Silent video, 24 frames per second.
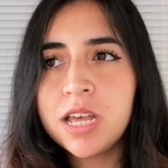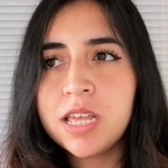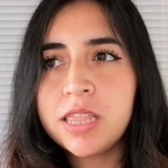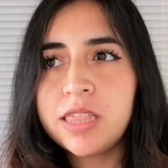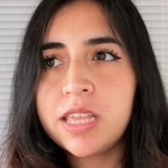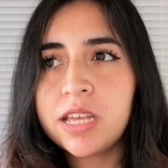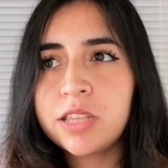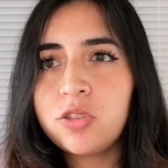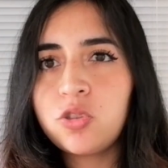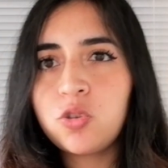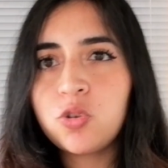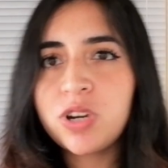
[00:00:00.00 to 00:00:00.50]

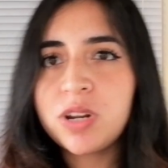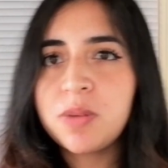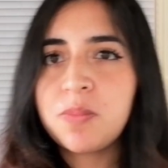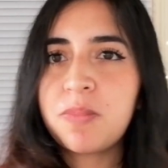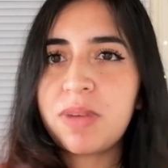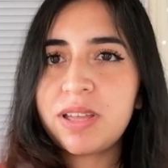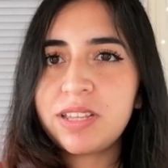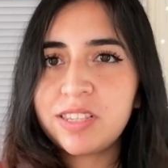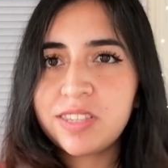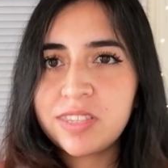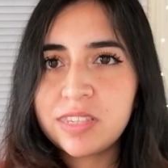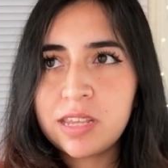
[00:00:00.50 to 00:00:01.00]
that during
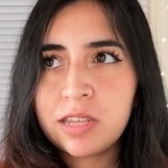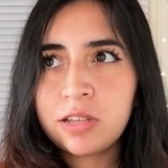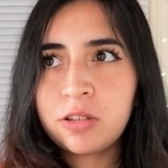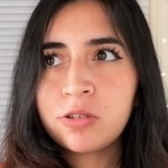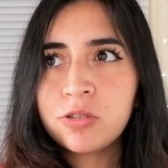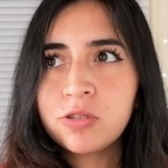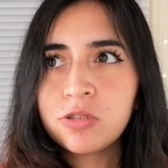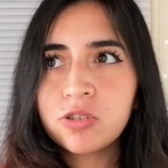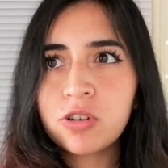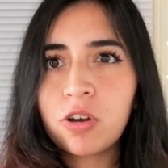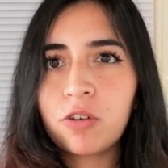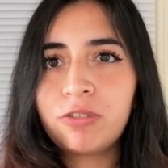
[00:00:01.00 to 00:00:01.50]
my
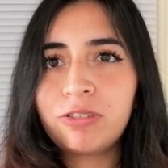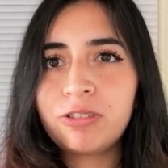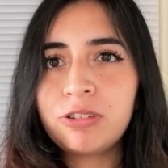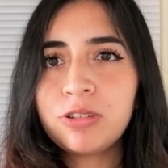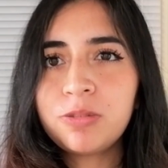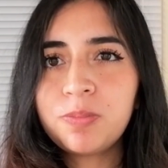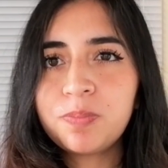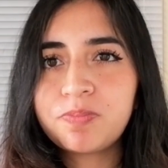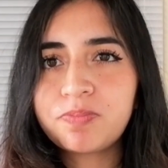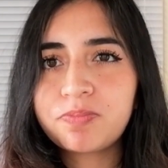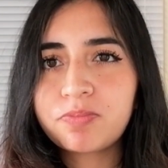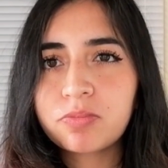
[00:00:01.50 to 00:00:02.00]
second TOEFL,
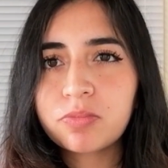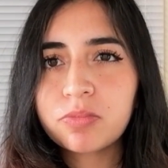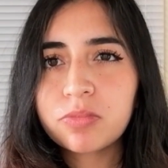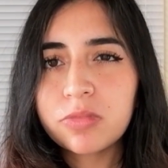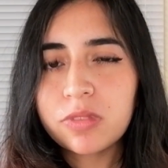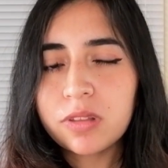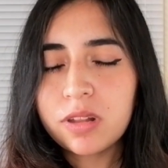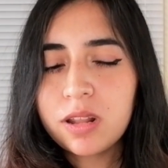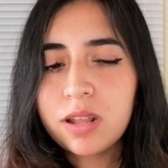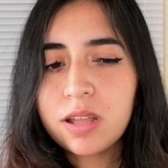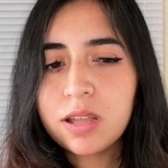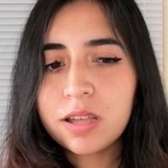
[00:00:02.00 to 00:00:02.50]

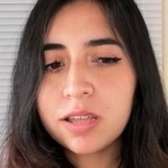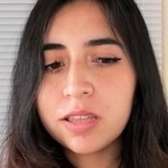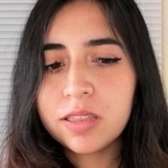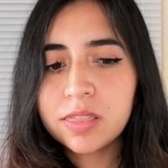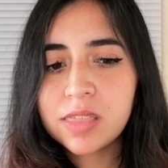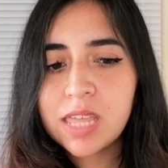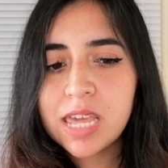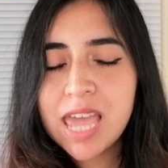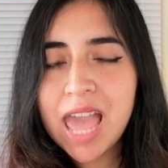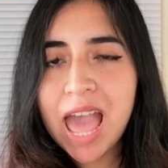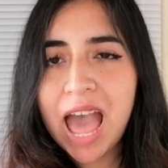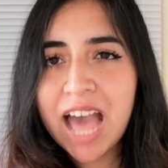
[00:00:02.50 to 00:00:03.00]

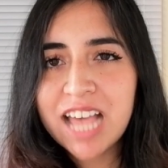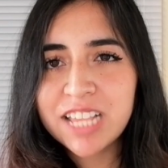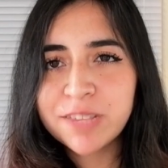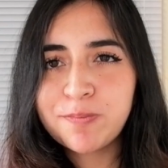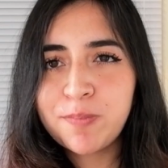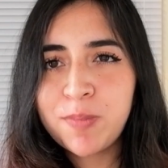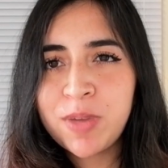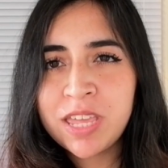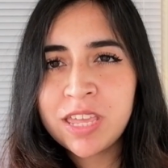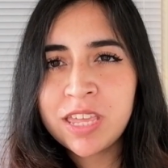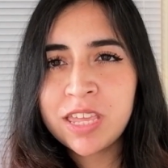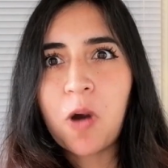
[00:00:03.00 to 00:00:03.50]
they asked
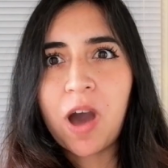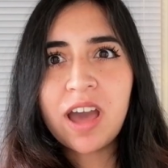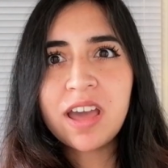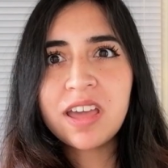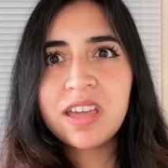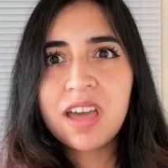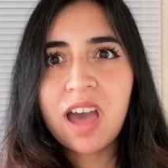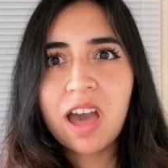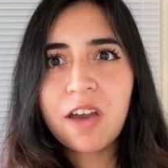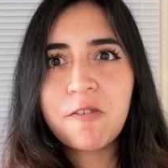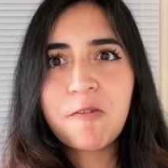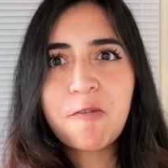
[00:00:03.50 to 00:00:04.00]
me why
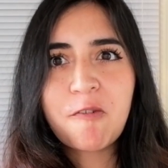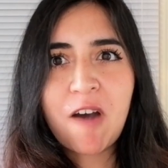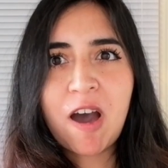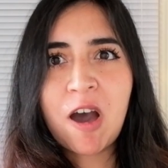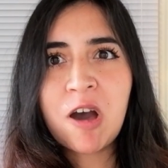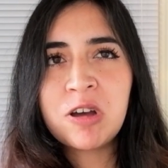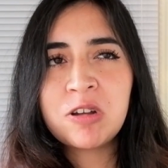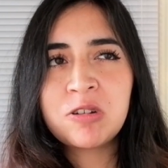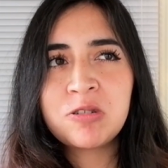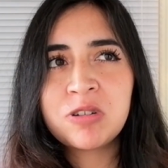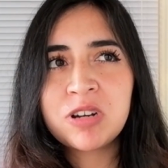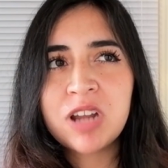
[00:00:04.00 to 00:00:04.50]
I
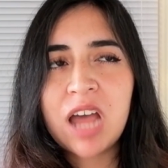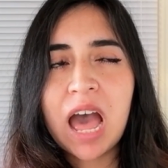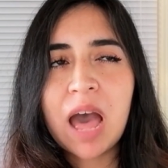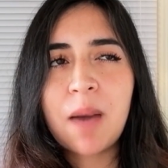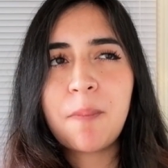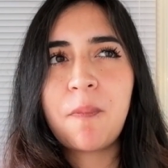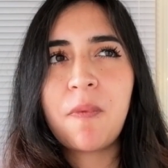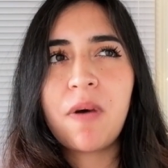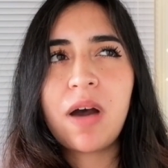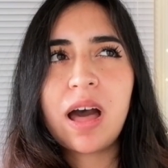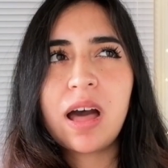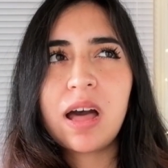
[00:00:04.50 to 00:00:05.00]
found up
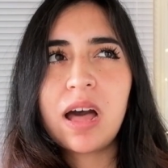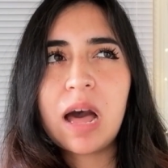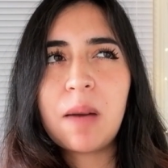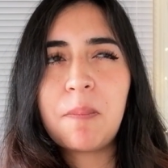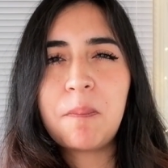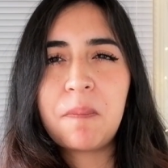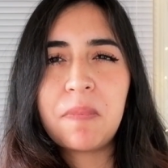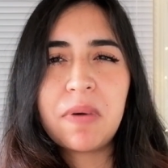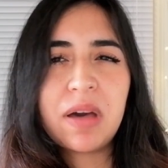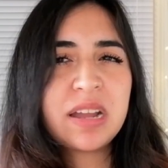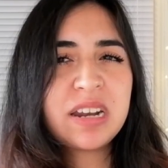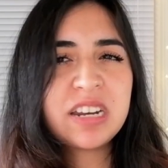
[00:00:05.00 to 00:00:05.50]

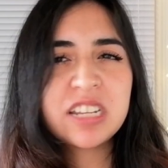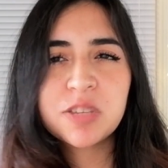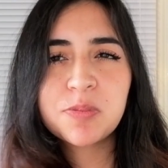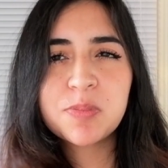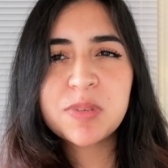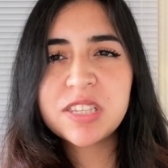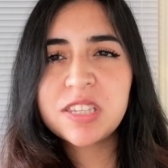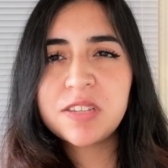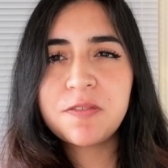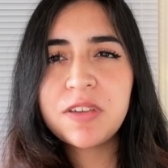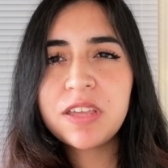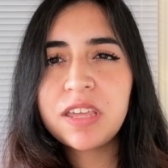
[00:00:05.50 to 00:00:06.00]
a
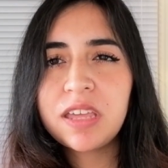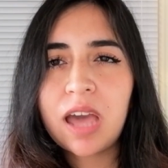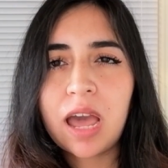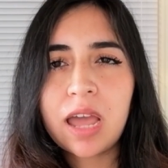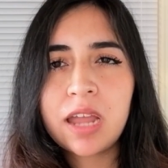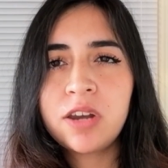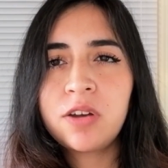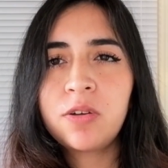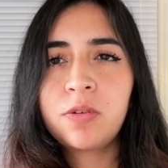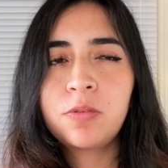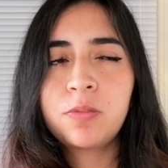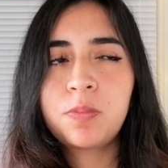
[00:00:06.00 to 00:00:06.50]
specific
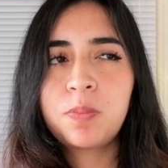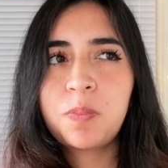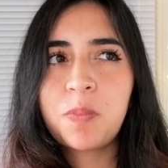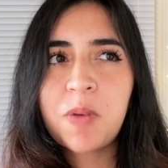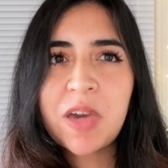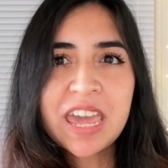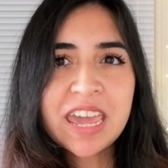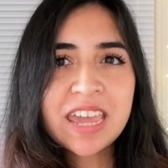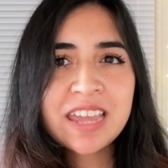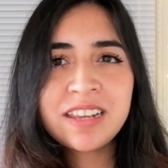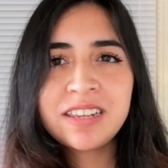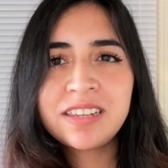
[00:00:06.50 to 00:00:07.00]
kind of
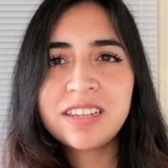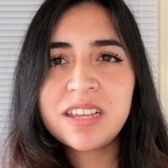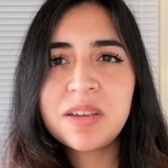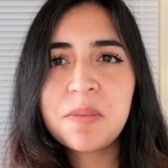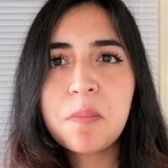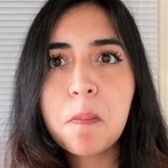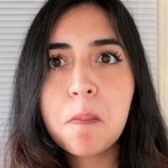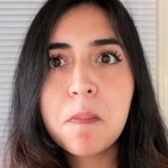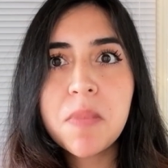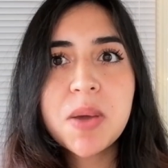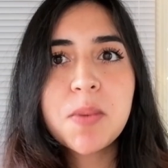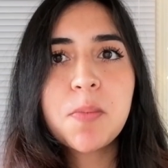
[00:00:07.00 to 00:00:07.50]
painting
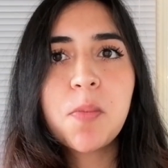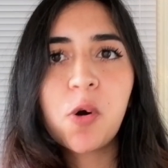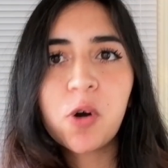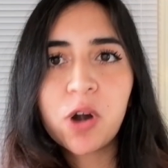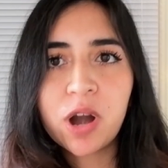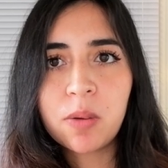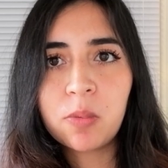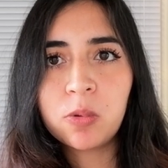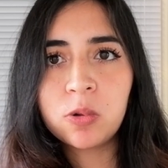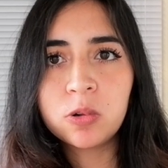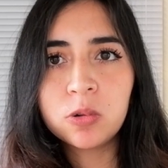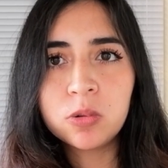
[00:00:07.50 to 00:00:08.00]

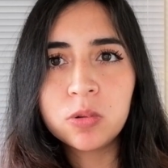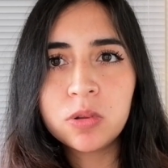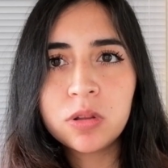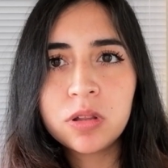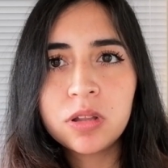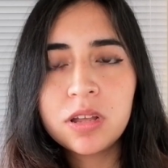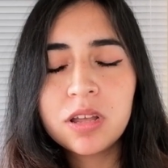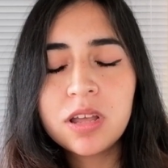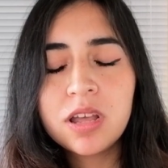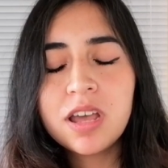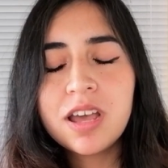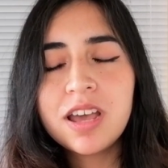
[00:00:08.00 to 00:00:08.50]
memorable,
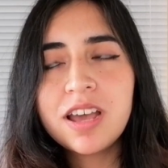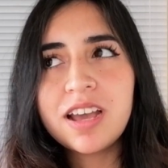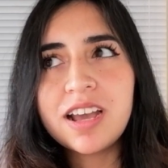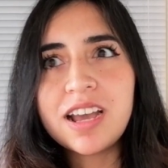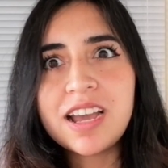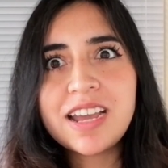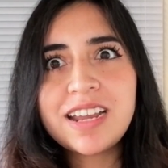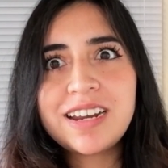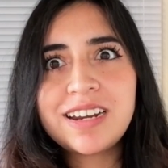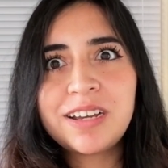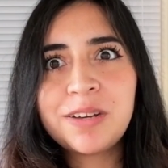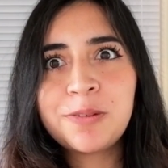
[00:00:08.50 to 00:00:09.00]

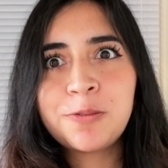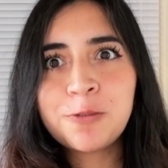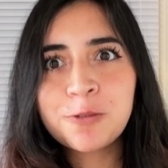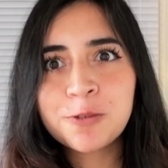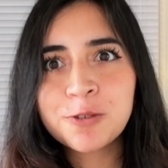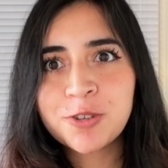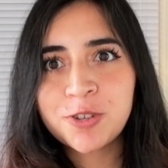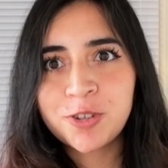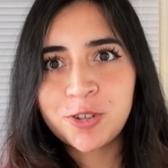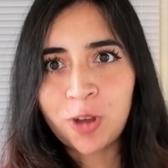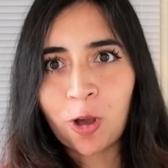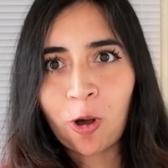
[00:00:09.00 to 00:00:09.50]
and I
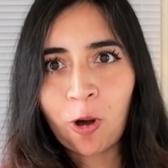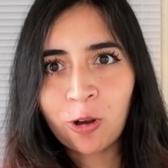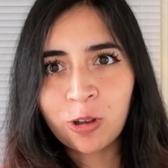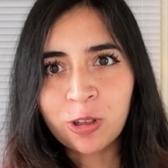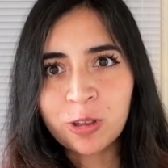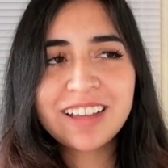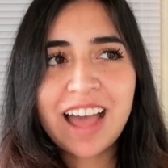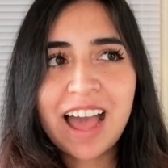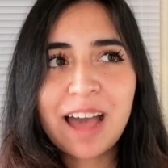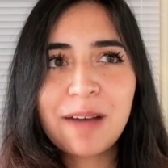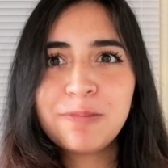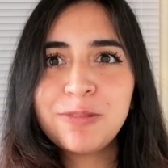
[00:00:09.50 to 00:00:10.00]
was shocked.
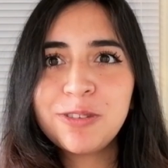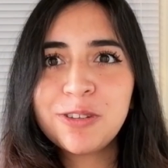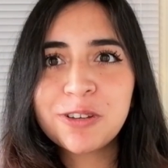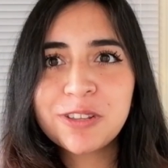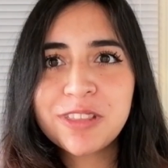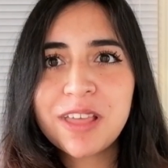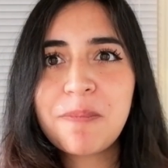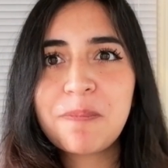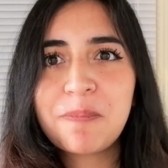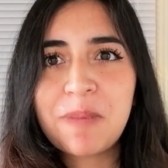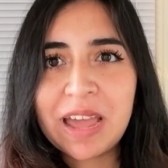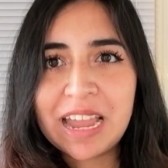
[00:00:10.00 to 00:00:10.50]
I'm not
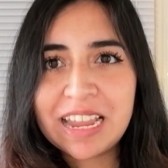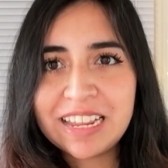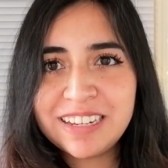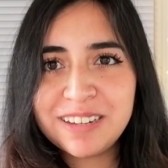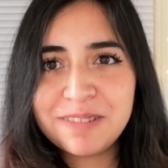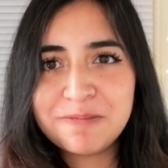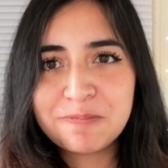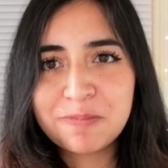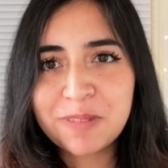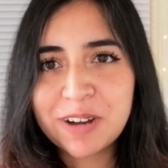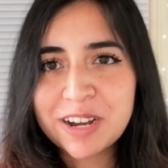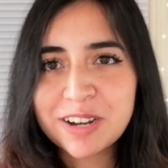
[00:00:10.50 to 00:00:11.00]
a
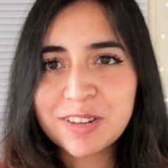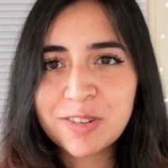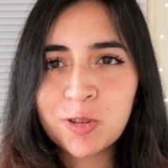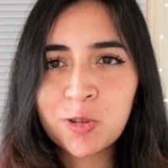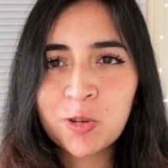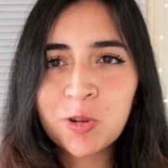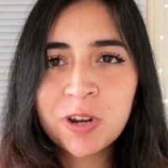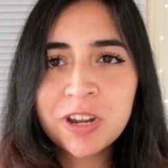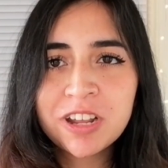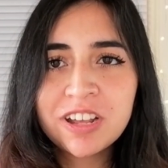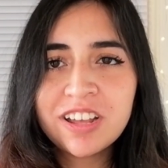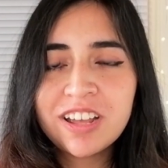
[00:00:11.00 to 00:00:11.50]
painting
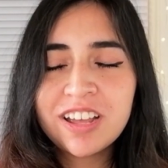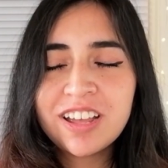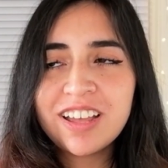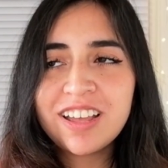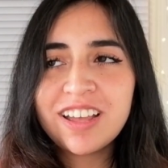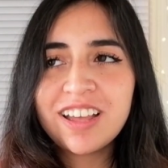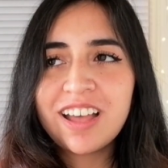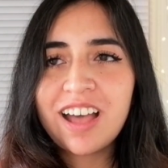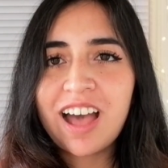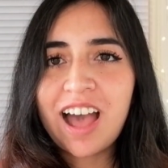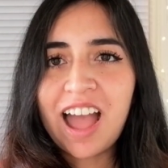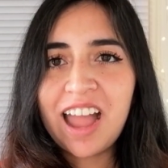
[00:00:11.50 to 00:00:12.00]
person.
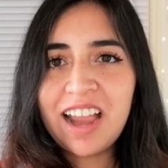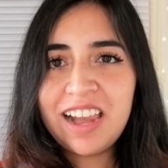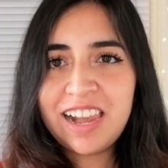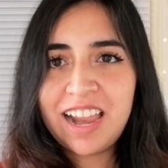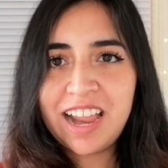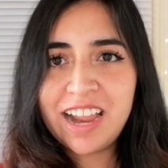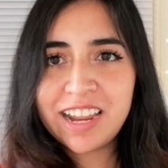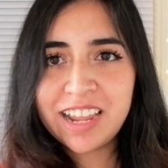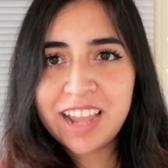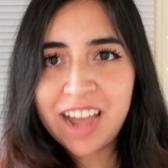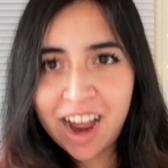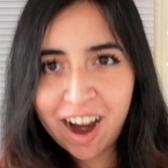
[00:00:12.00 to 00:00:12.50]
I
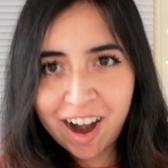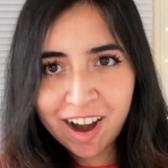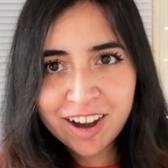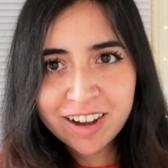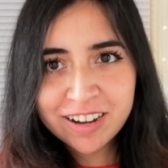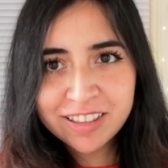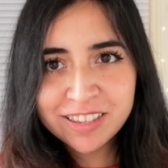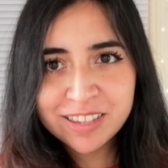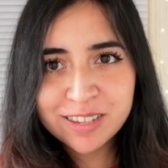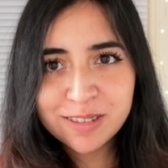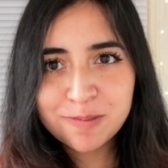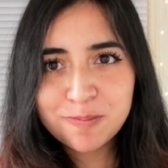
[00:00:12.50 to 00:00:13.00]
like
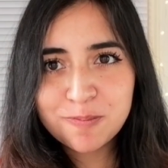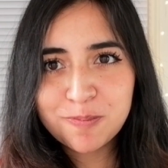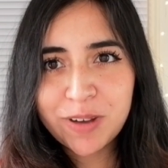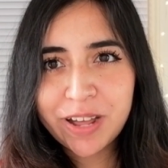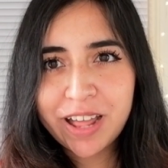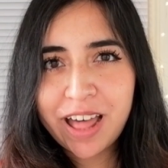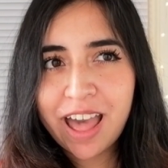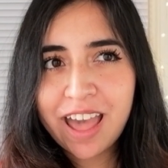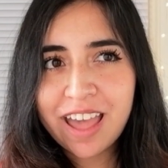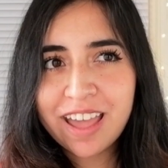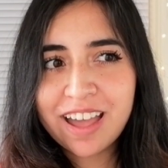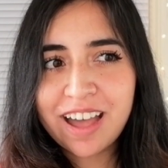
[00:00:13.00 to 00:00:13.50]
arts, but
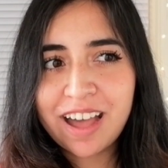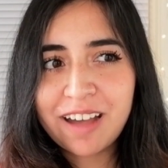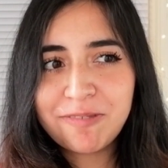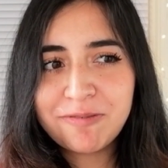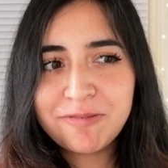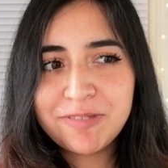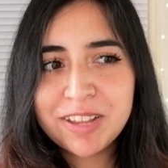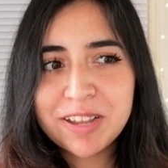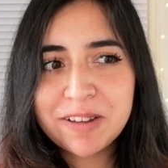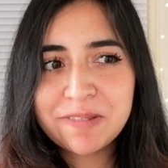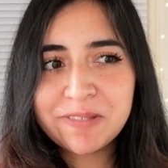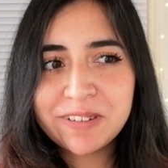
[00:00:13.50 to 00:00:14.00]
I have
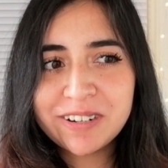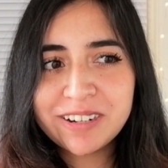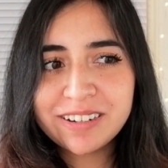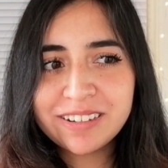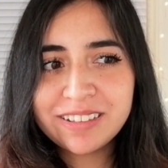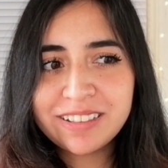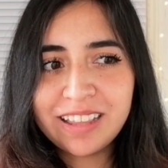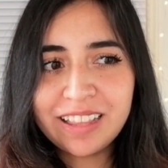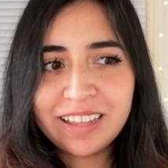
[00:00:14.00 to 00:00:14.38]
never